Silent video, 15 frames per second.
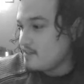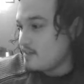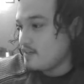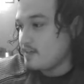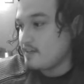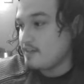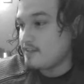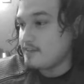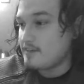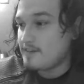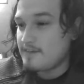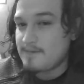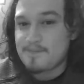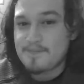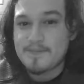and
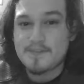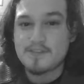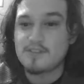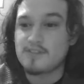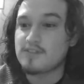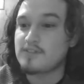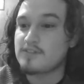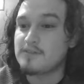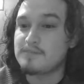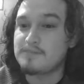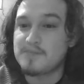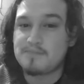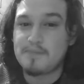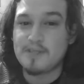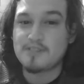so
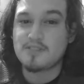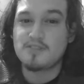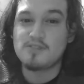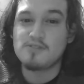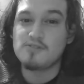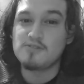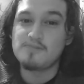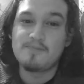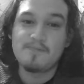it's best to